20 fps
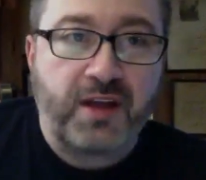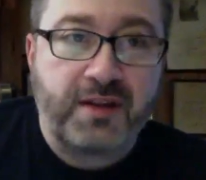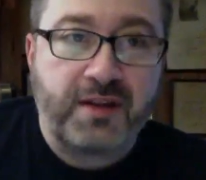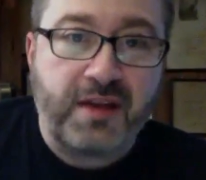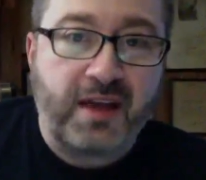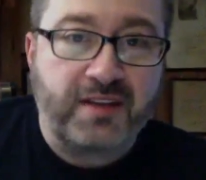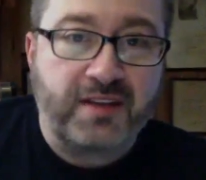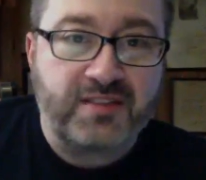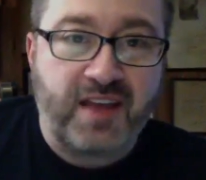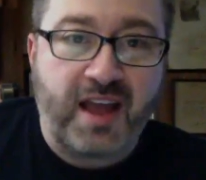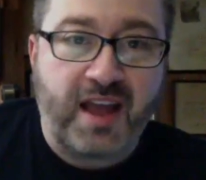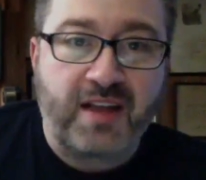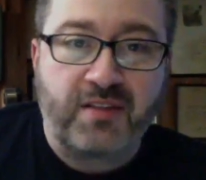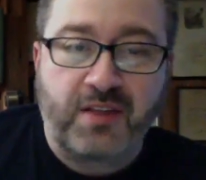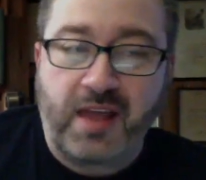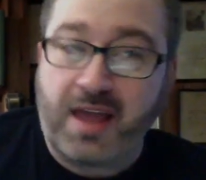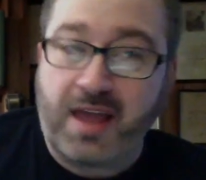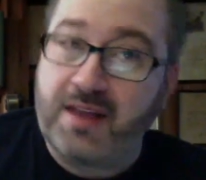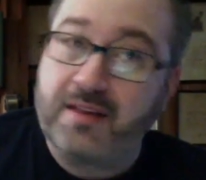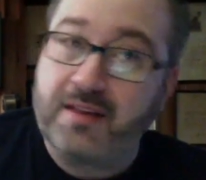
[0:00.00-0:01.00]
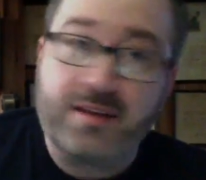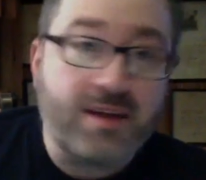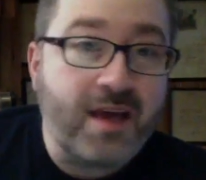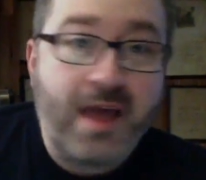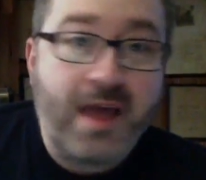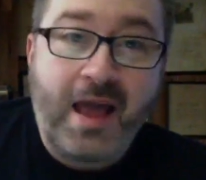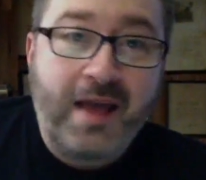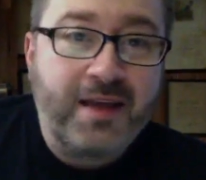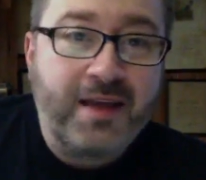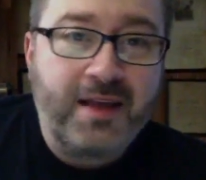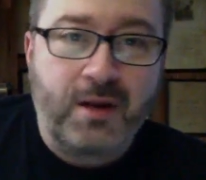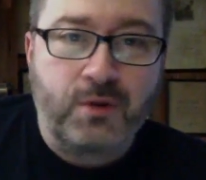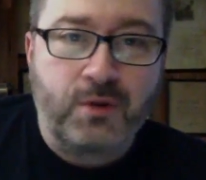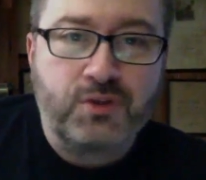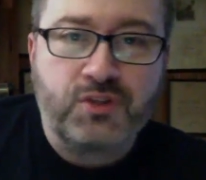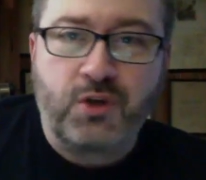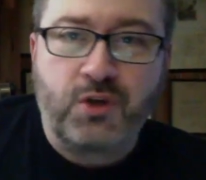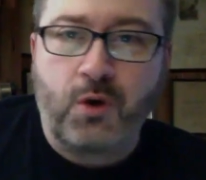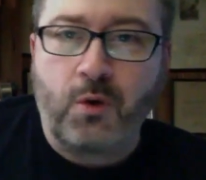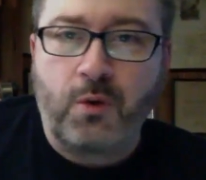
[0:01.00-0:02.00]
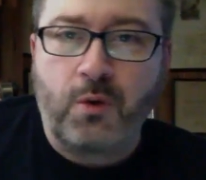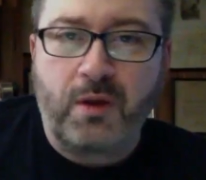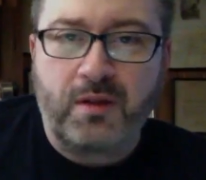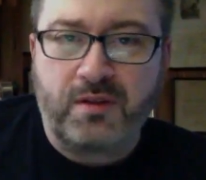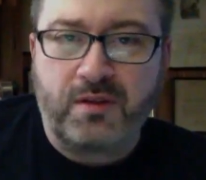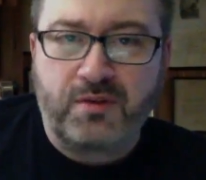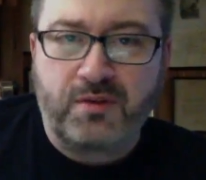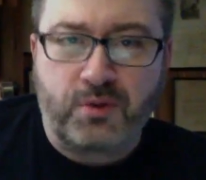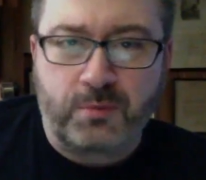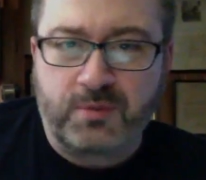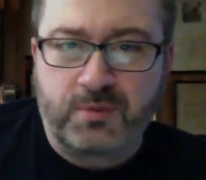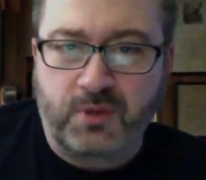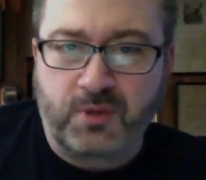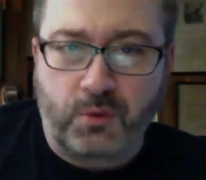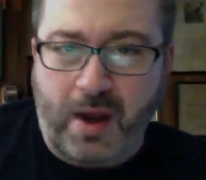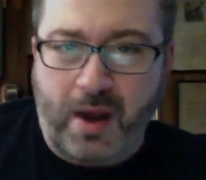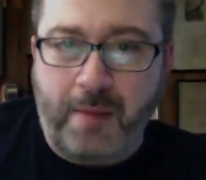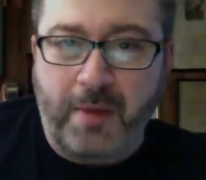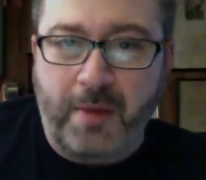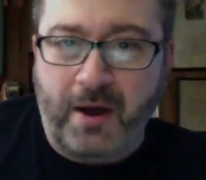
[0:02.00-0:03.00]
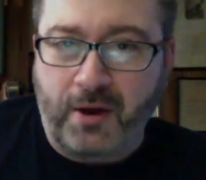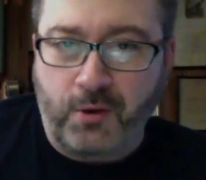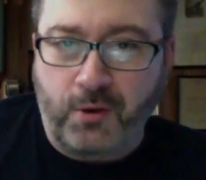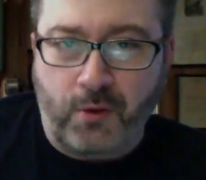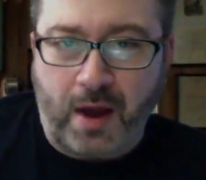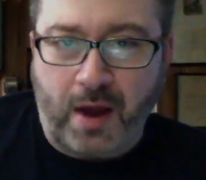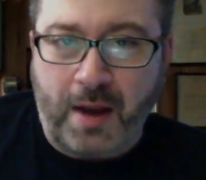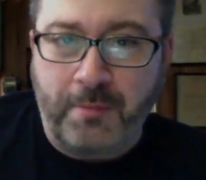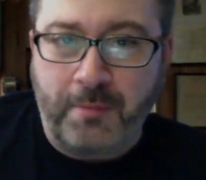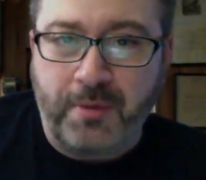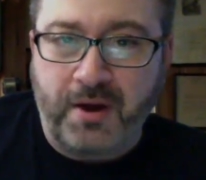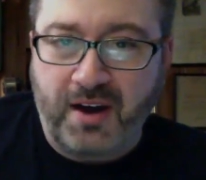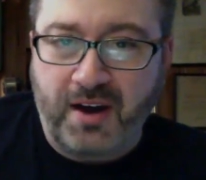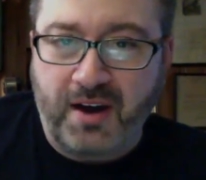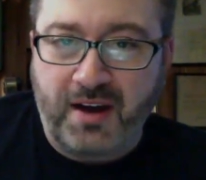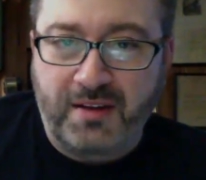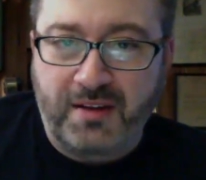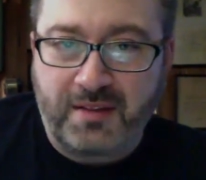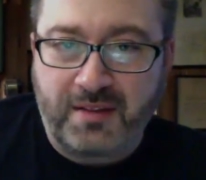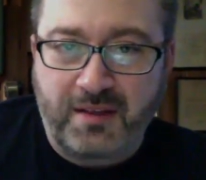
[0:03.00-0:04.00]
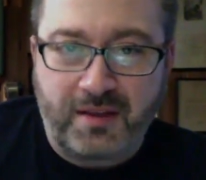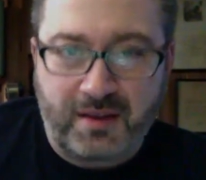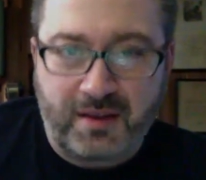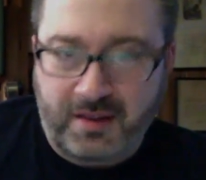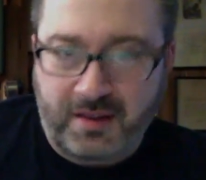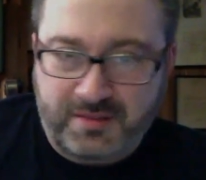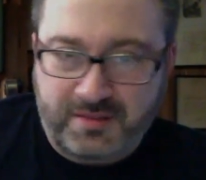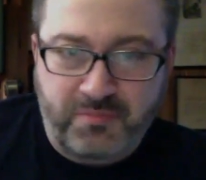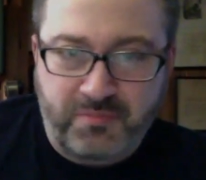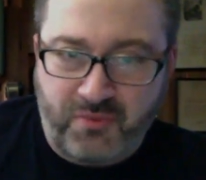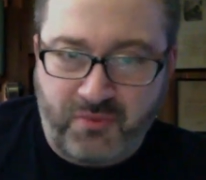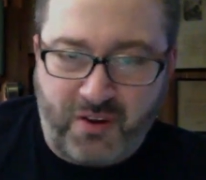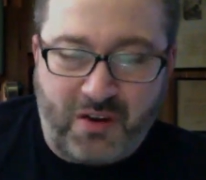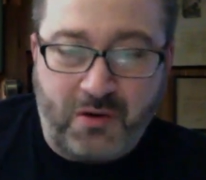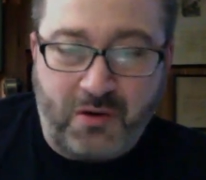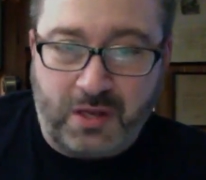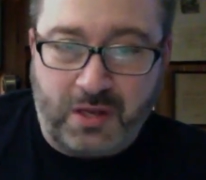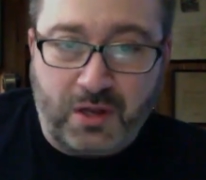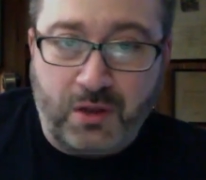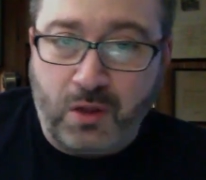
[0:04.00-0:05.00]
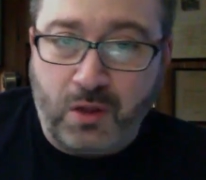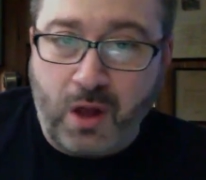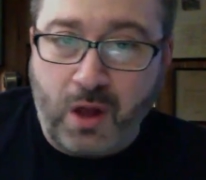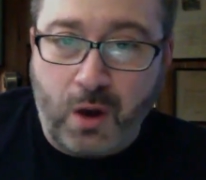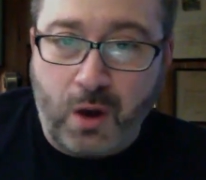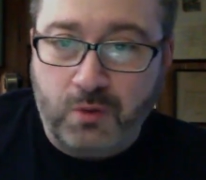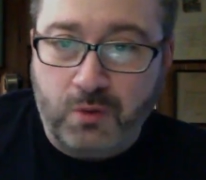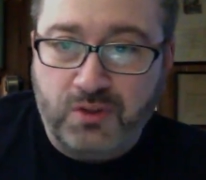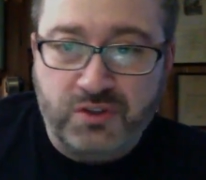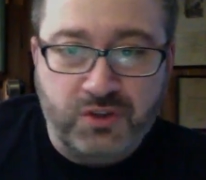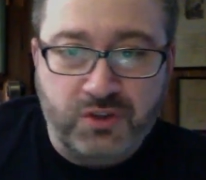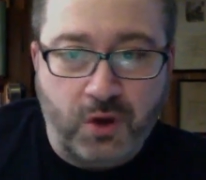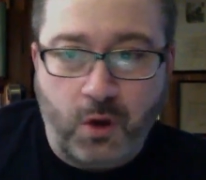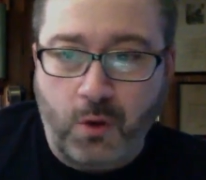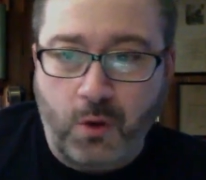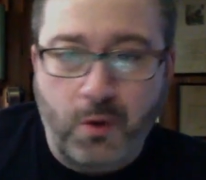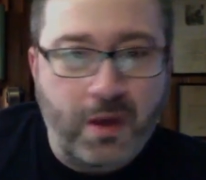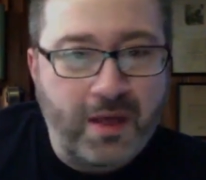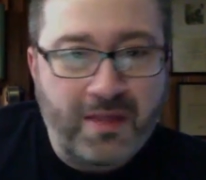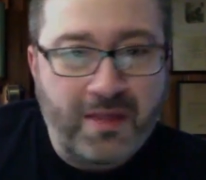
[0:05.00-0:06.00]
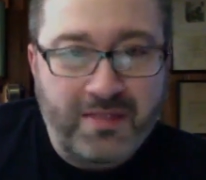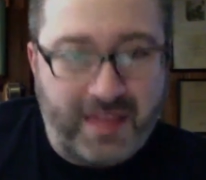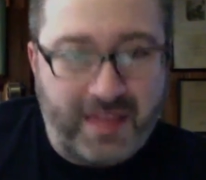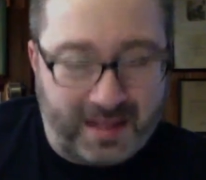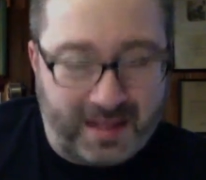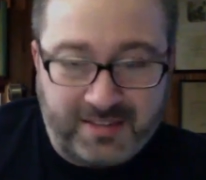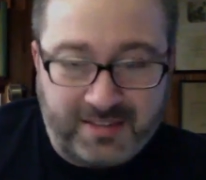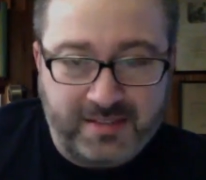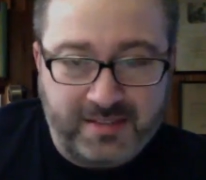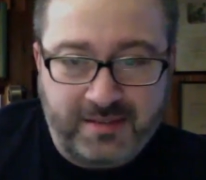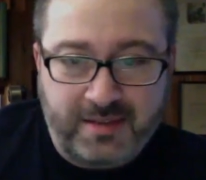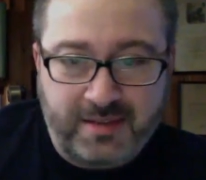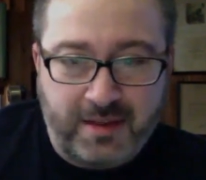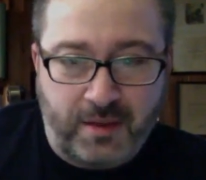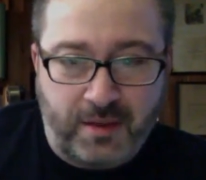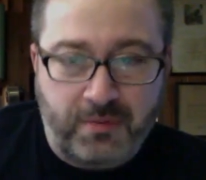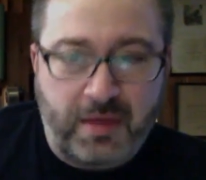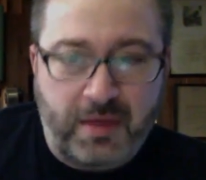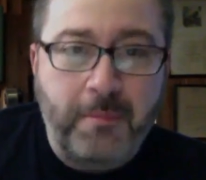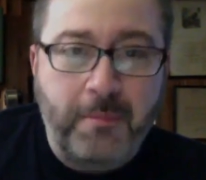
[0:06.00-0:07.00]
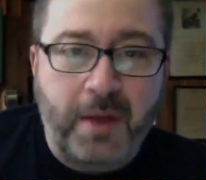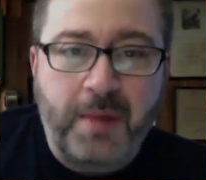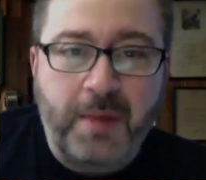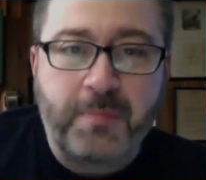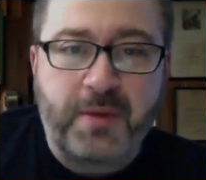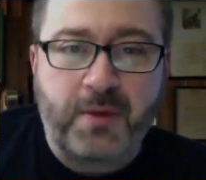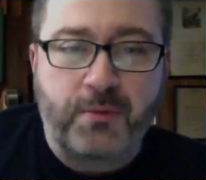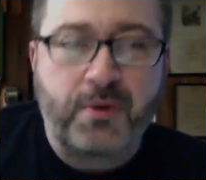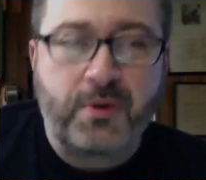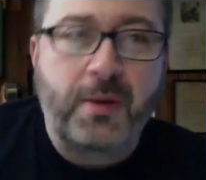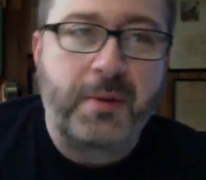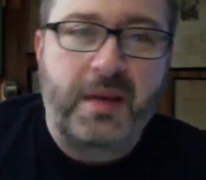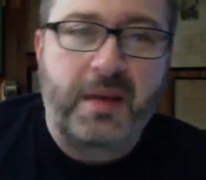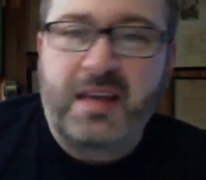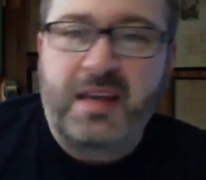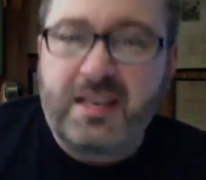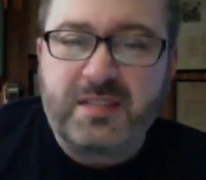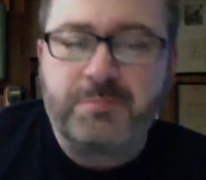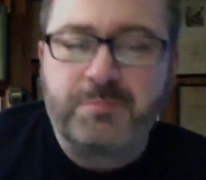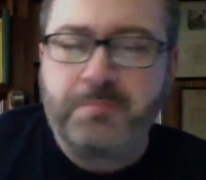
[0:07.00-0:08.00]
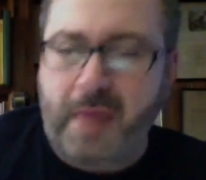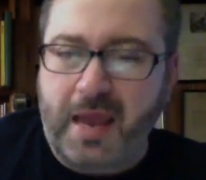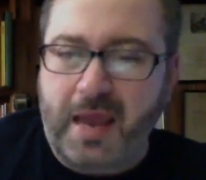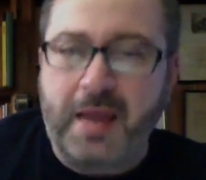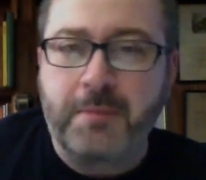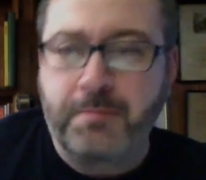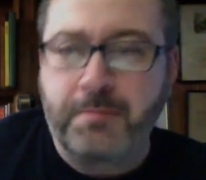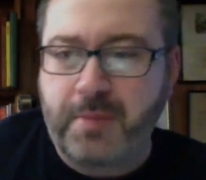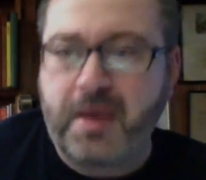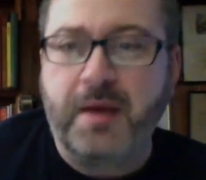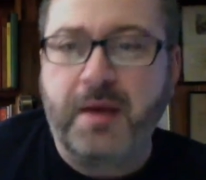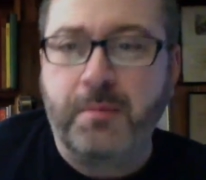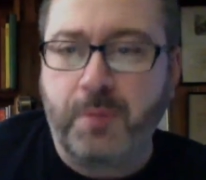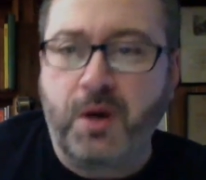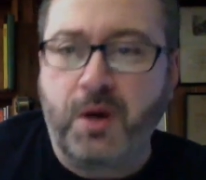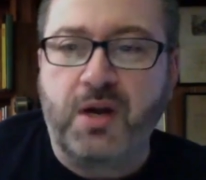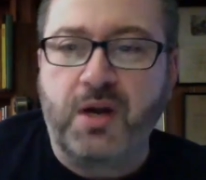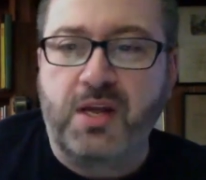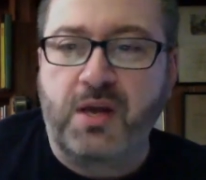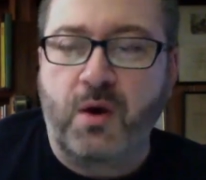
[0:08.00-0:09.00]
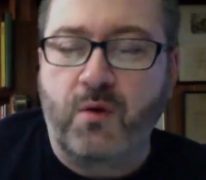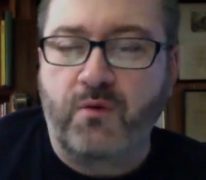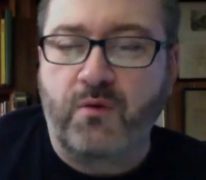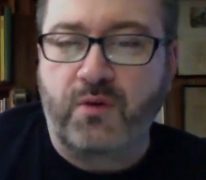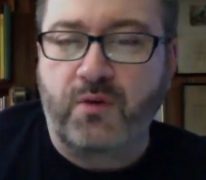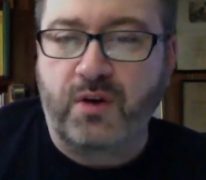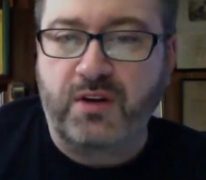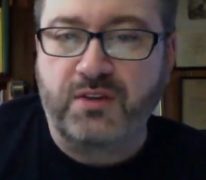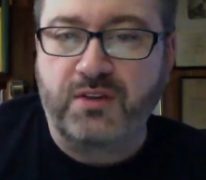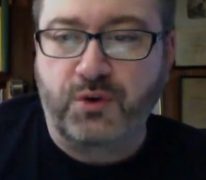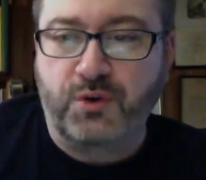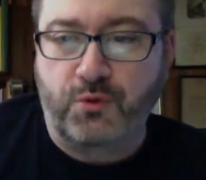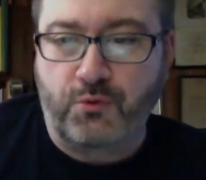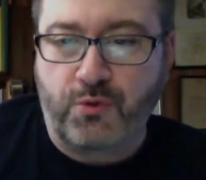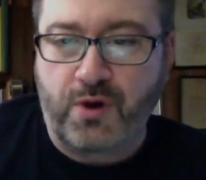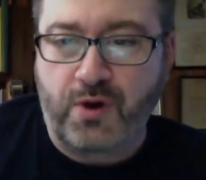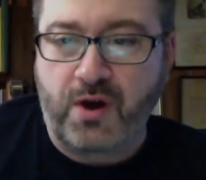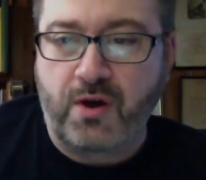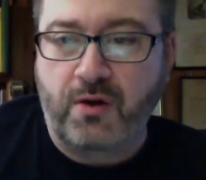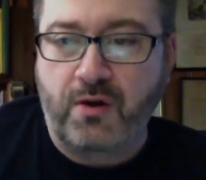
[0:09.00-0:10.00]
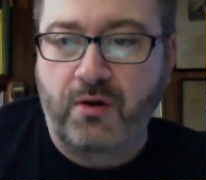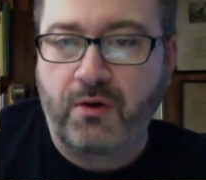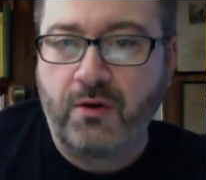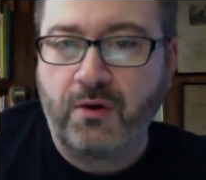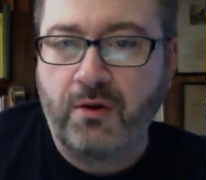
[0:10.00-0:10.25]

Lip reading: Yeah, exactly. And so in terms of grandma and grandpa, he's fairly close. So that's that might be. He's made big money over his career.